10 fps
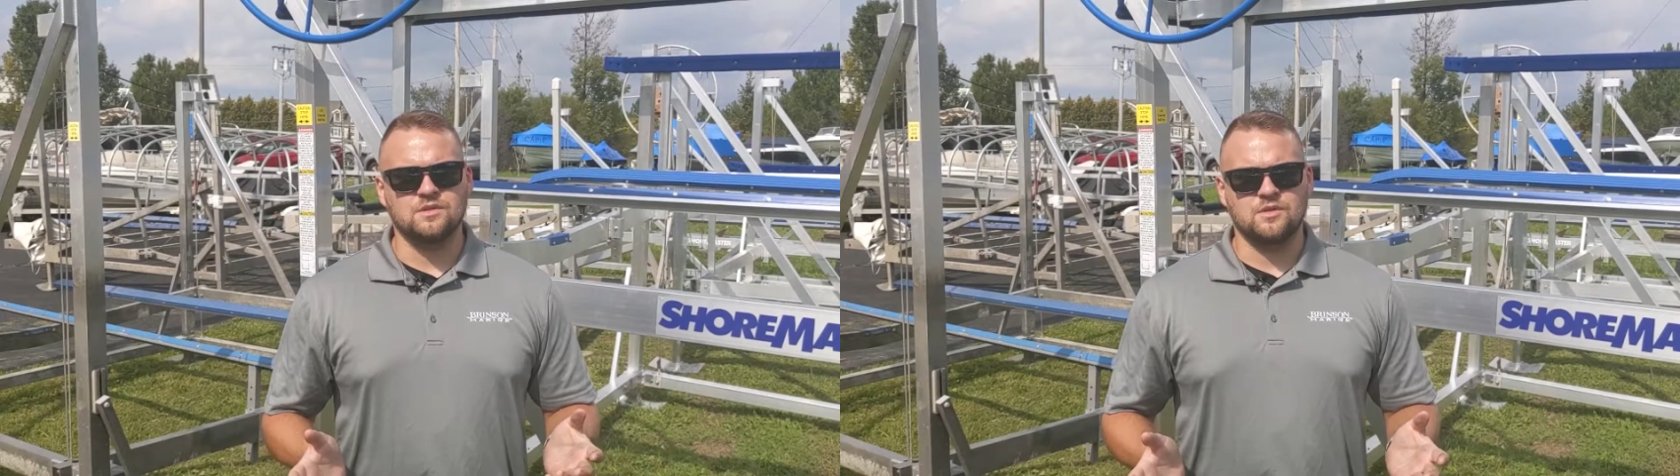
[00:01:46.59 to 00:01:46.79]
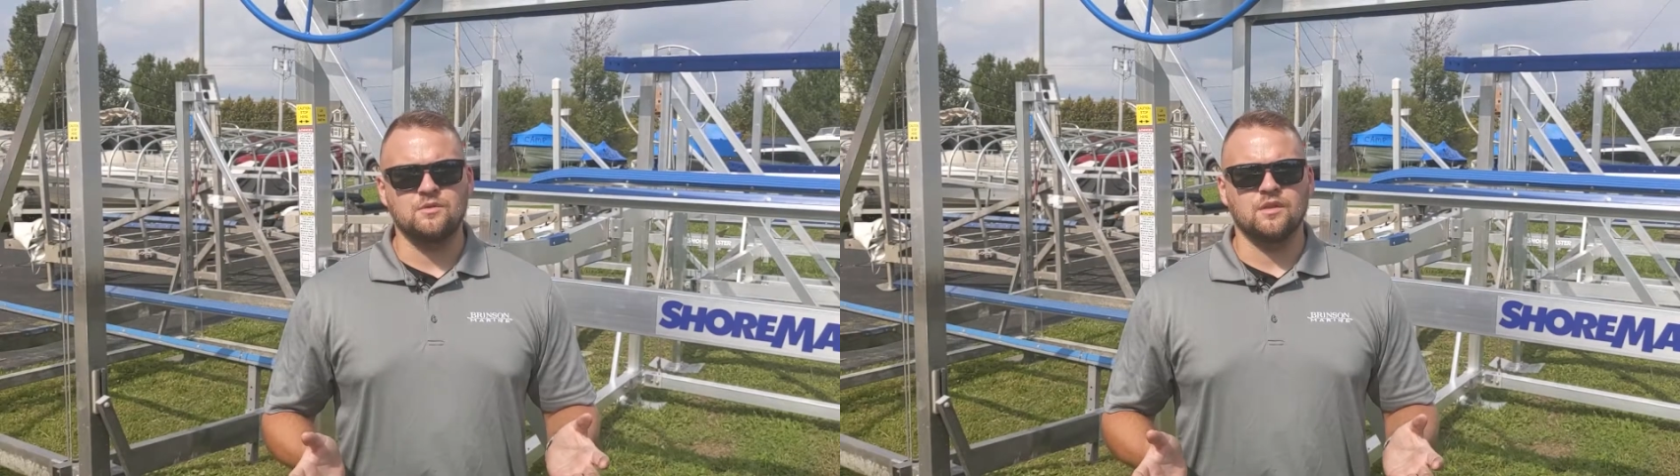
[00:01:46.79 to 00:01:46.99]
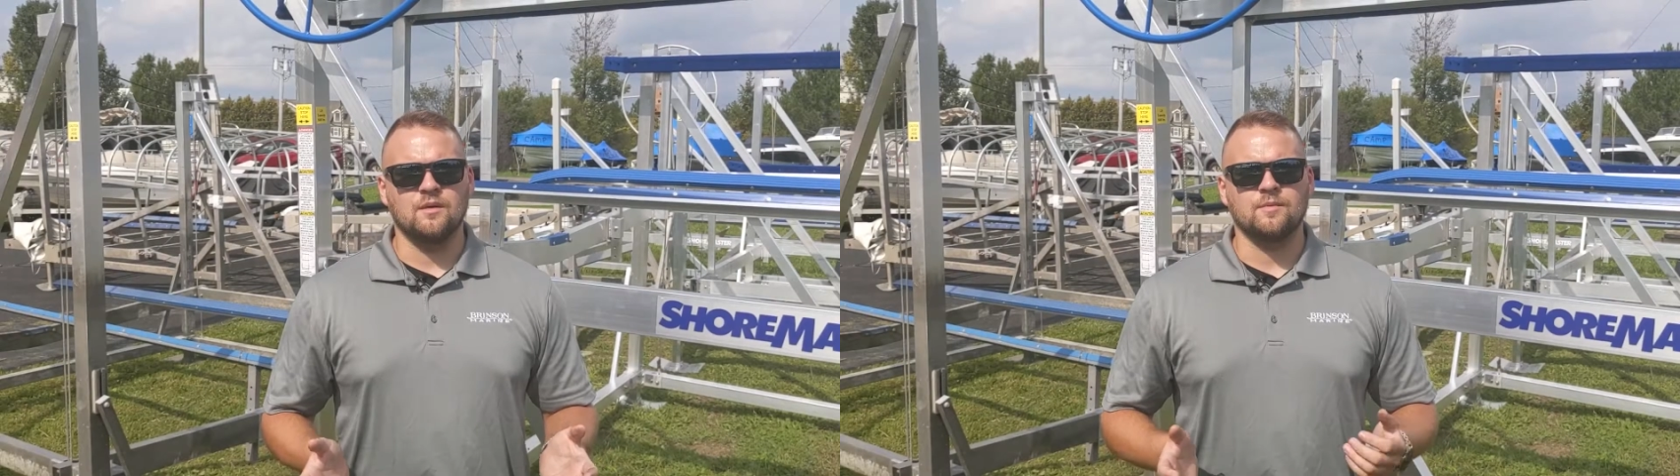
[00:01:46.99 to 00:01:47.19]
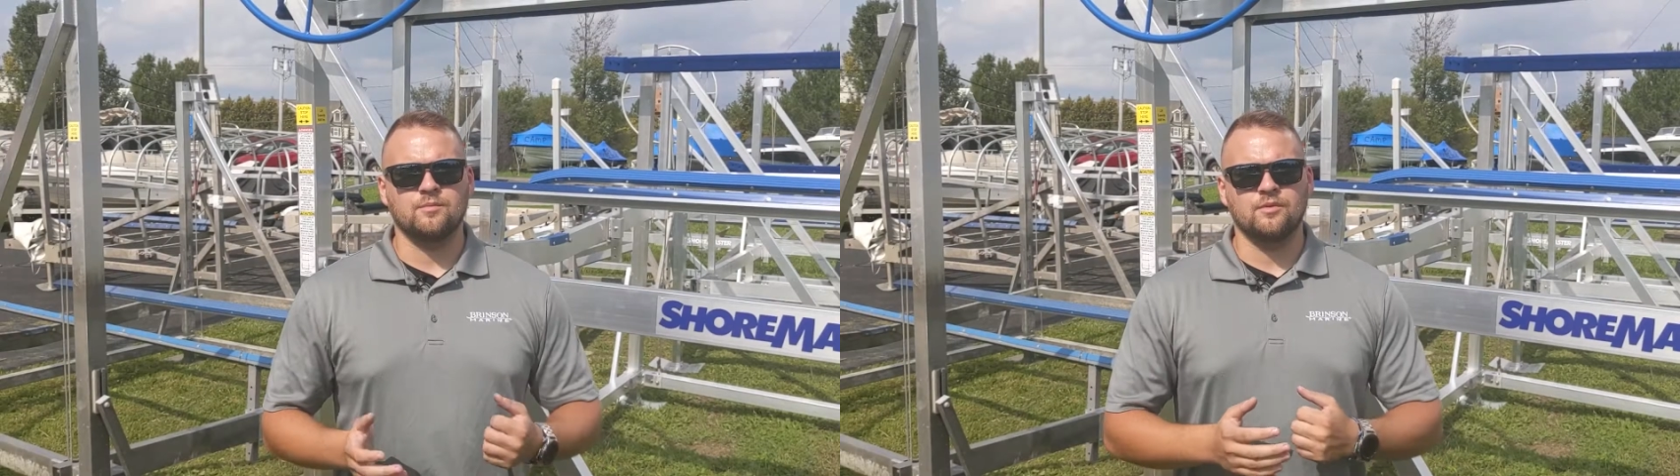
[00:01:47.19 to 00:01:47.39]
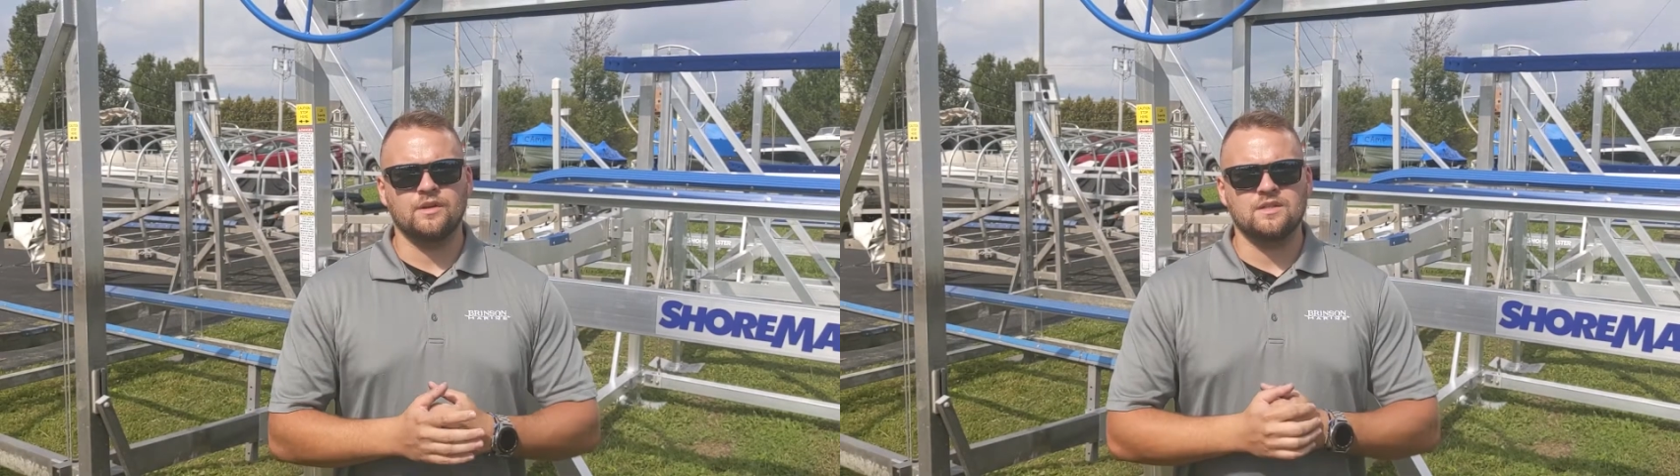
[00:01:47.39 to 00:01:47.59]
to them. They're
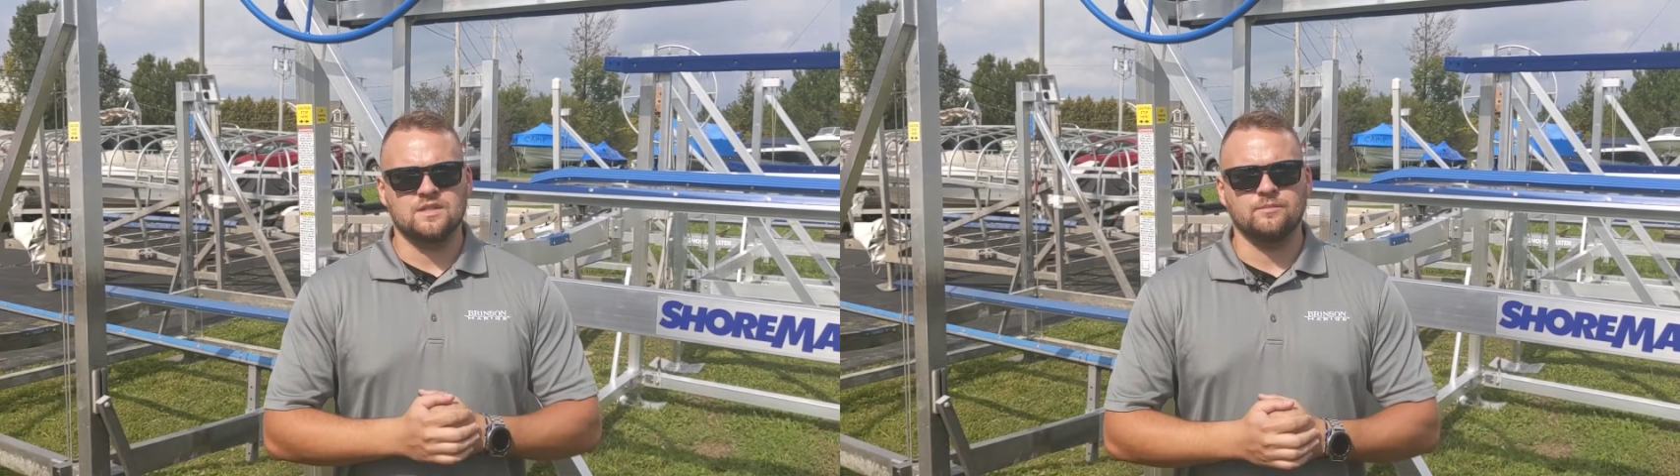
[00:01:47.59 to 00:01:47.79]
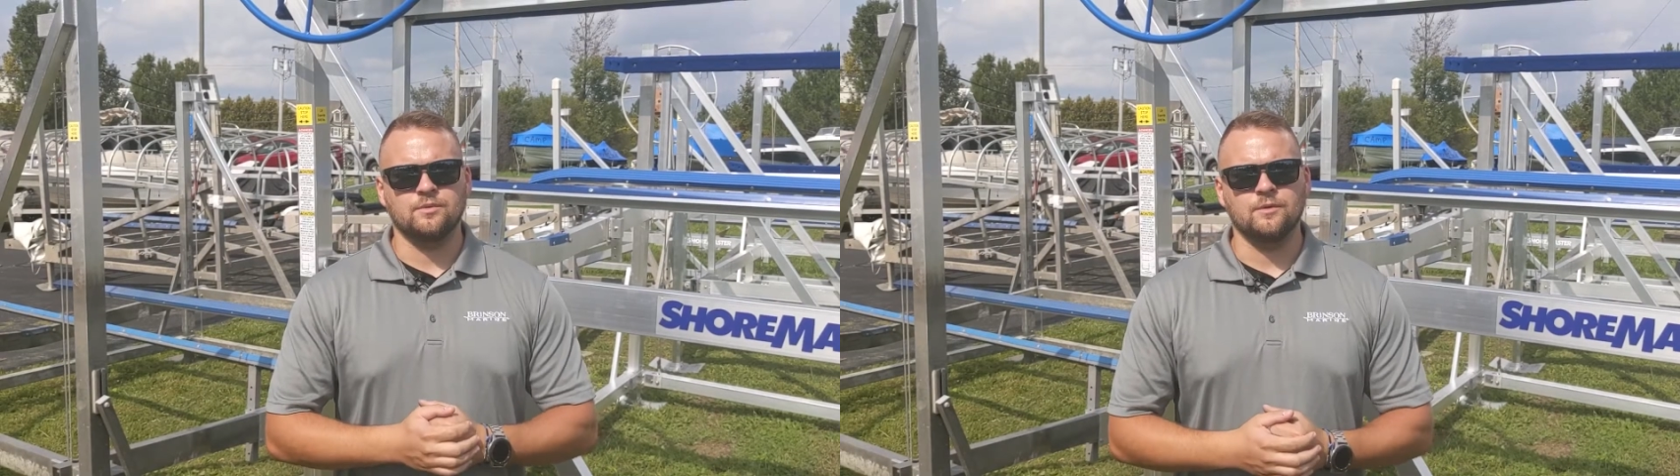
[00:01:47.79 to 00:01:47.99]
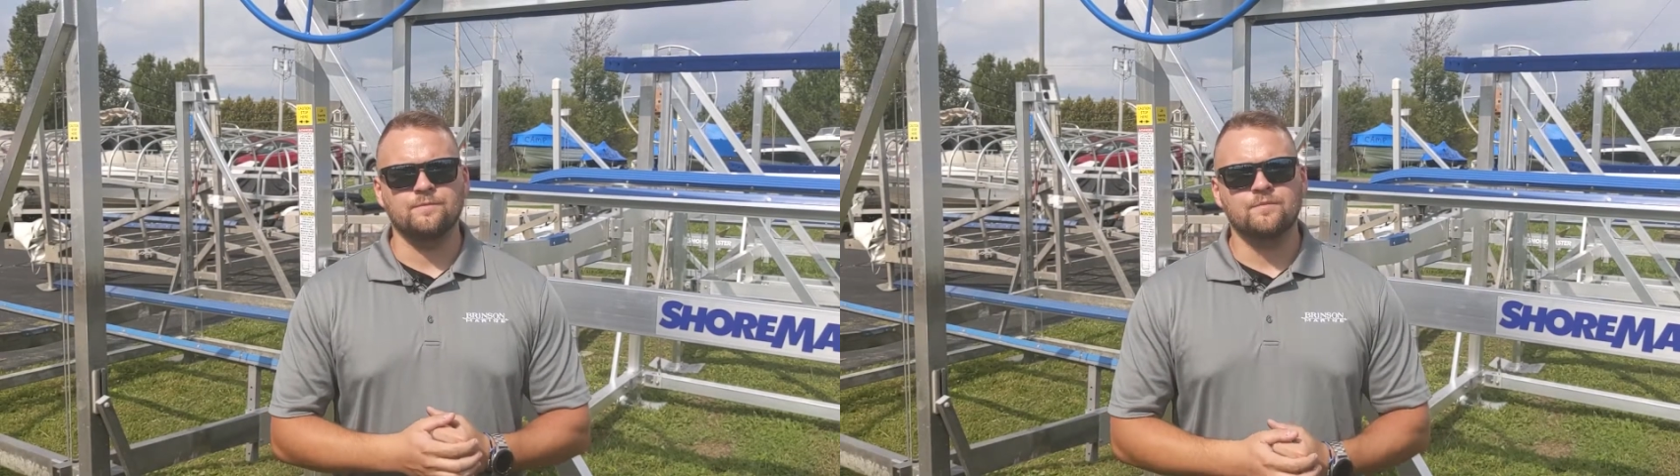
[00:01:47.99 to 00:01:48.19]
pretty simple.